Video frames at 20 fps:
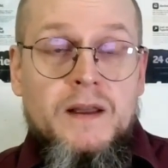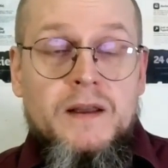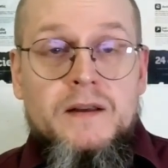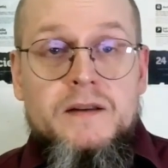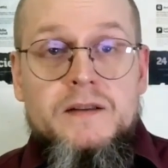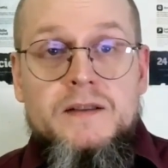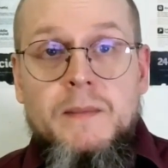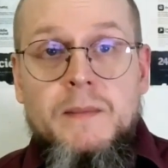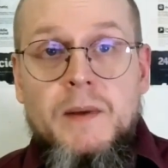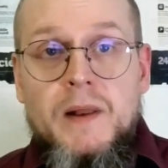
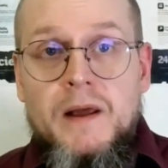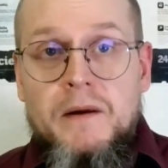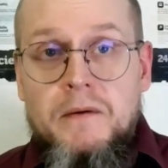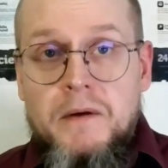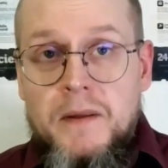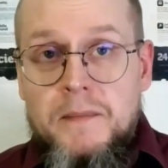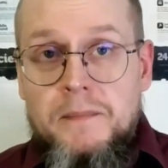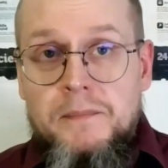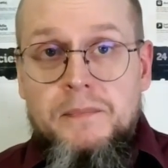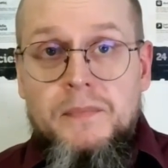
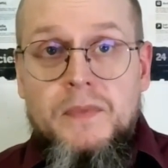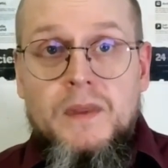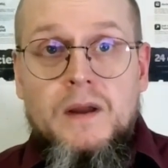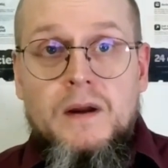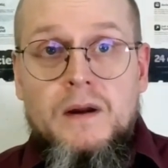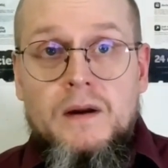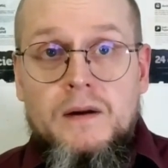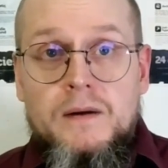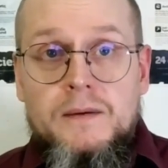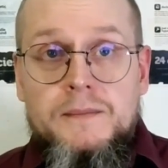similarly
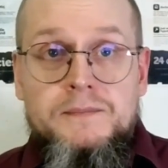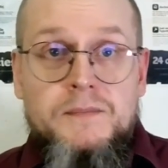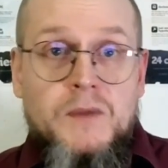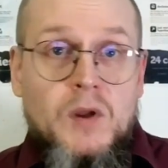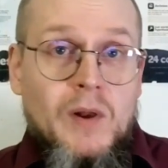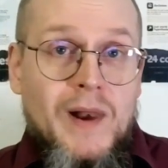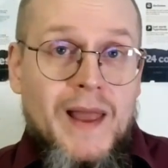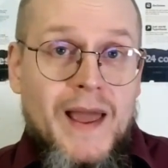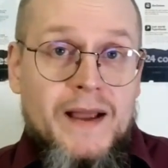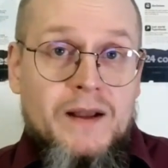a
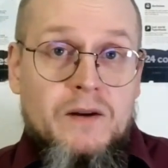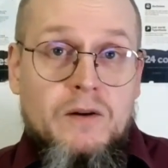lack